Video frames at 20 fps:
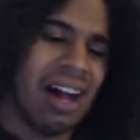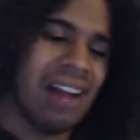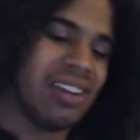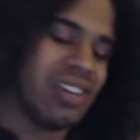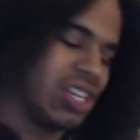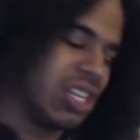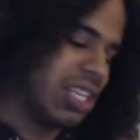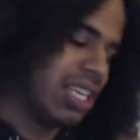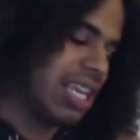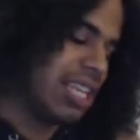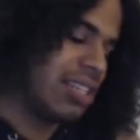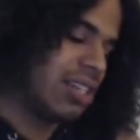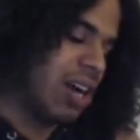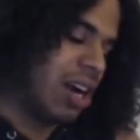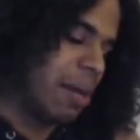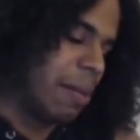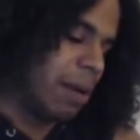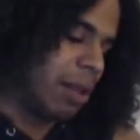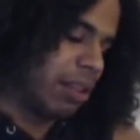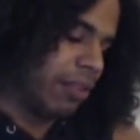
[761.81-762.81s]
She did
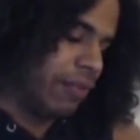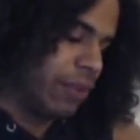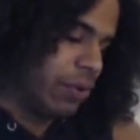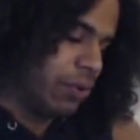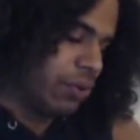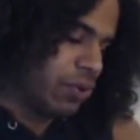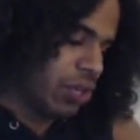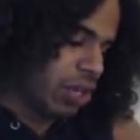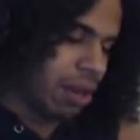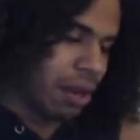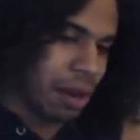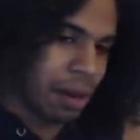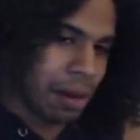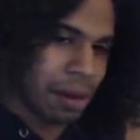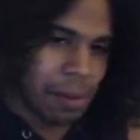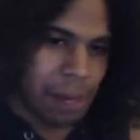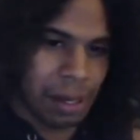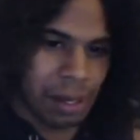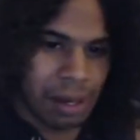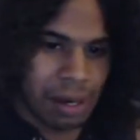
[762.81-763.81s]
talk about the fusion,
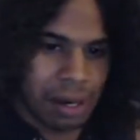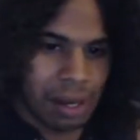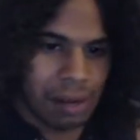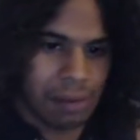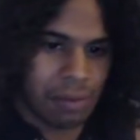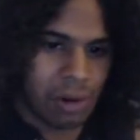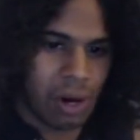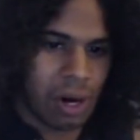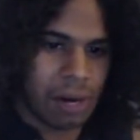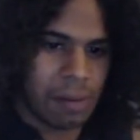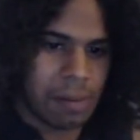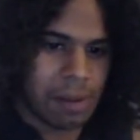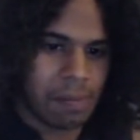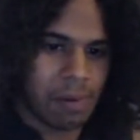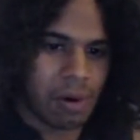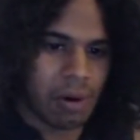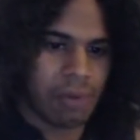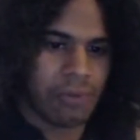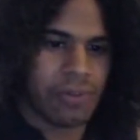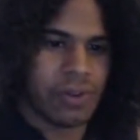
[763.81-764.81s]
about Garnet being
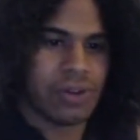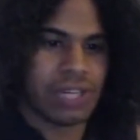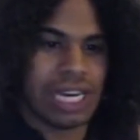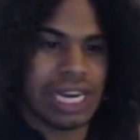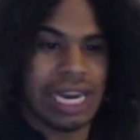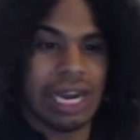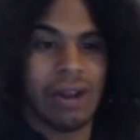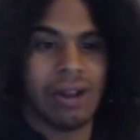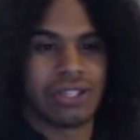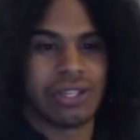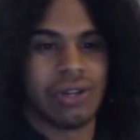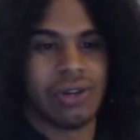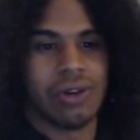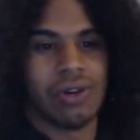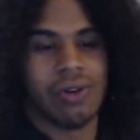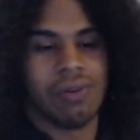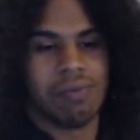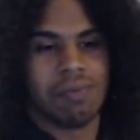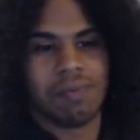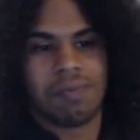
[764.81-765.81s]
permafusion, and
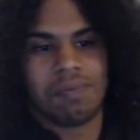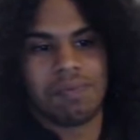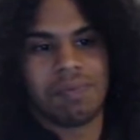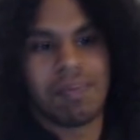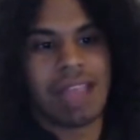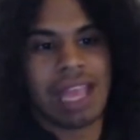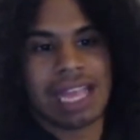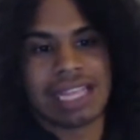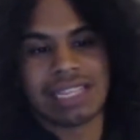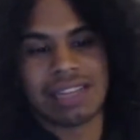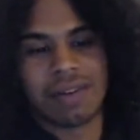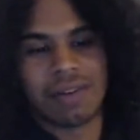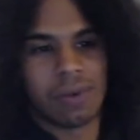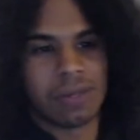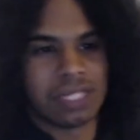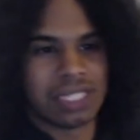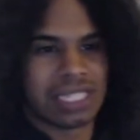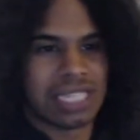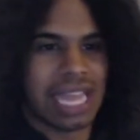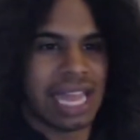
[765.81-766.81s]
also, as
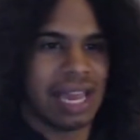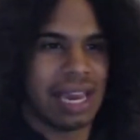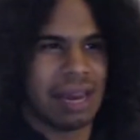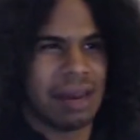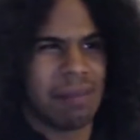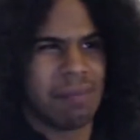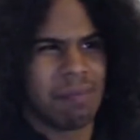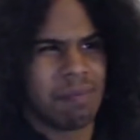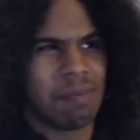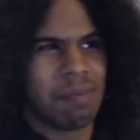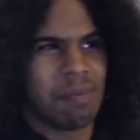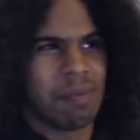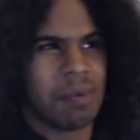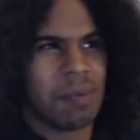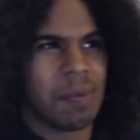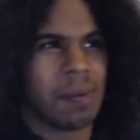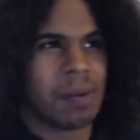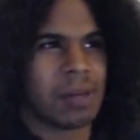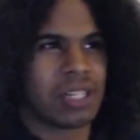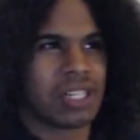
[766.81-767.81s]
everyone said, and we
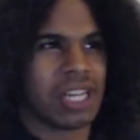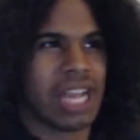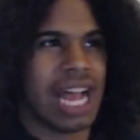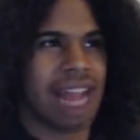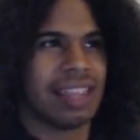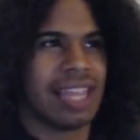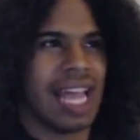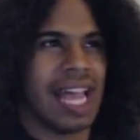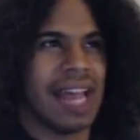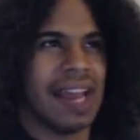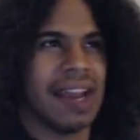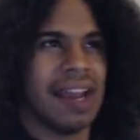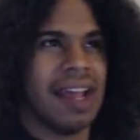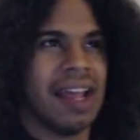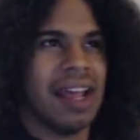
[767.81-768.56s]
pretty much got that,